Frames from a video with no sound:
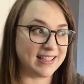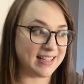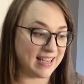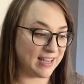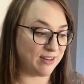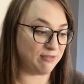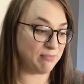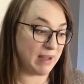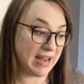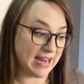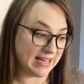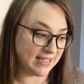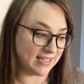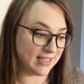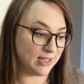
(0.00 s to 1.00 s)
can of
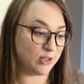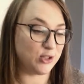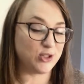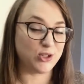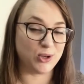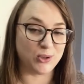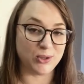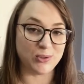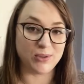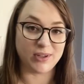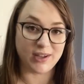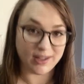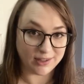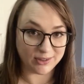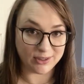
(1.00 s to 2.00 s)
paint and show you the
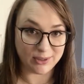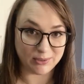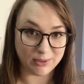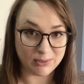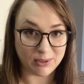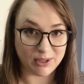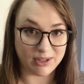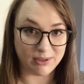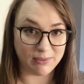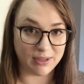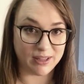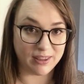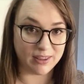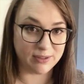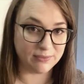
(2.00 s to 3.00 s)
color that we're working with.